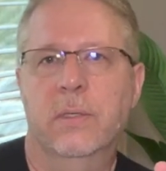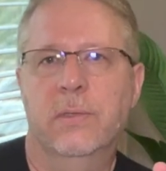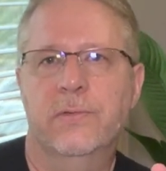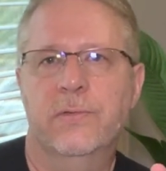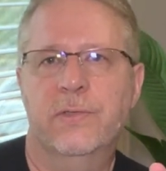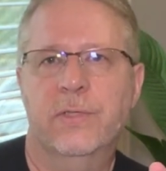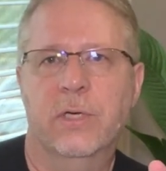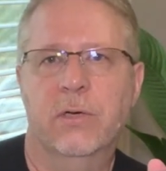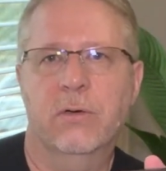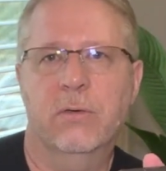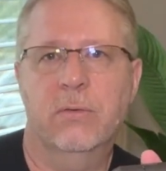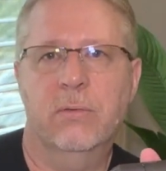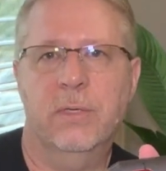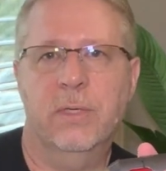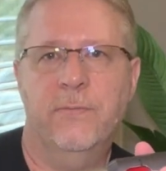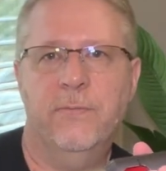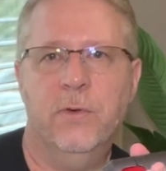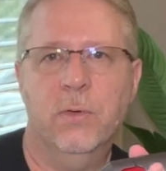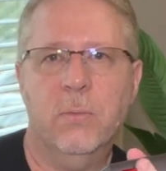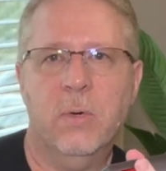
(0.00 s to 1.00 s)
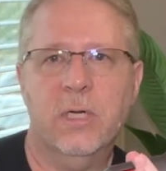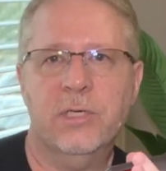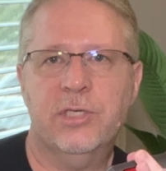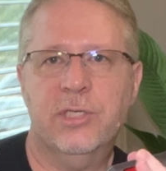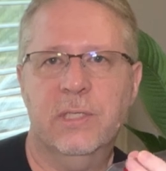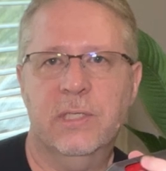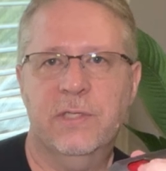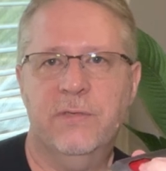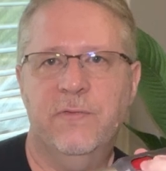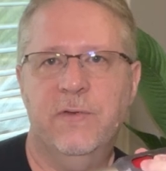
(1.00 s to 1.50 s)
So if you're watching
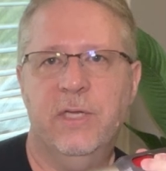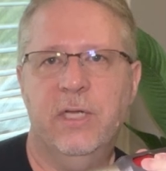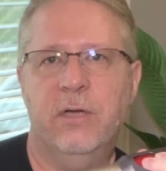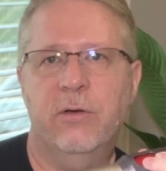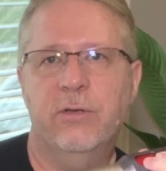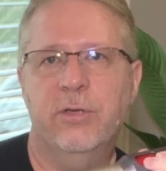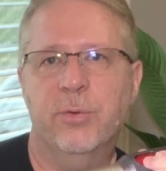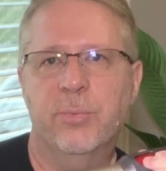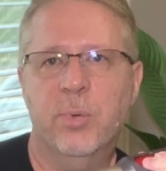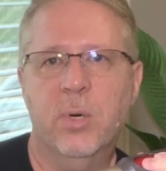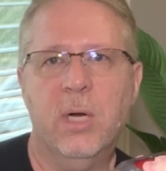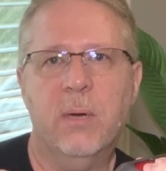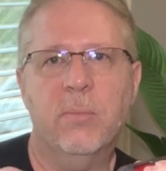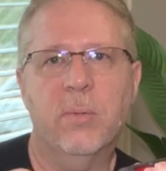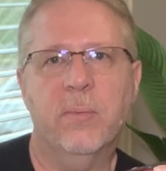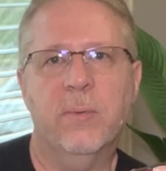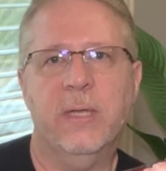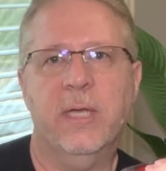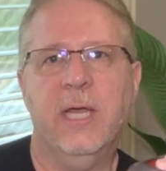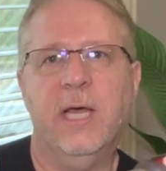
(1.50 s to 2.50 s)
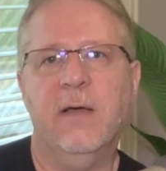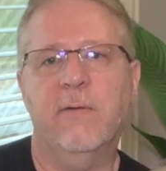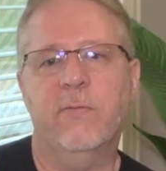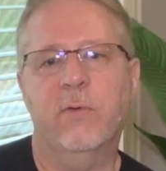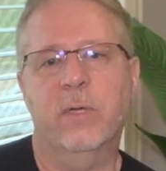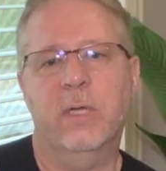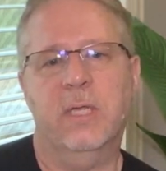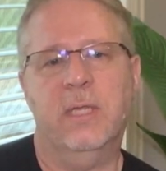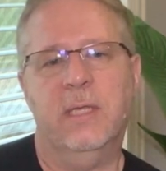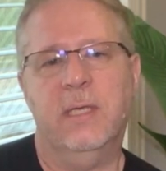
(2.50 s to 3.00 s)
this video, you probably have
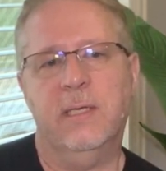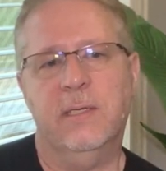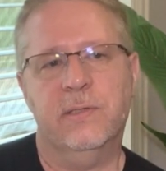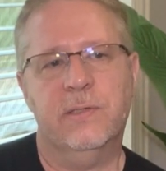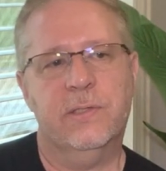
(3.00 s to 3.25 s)
one of these.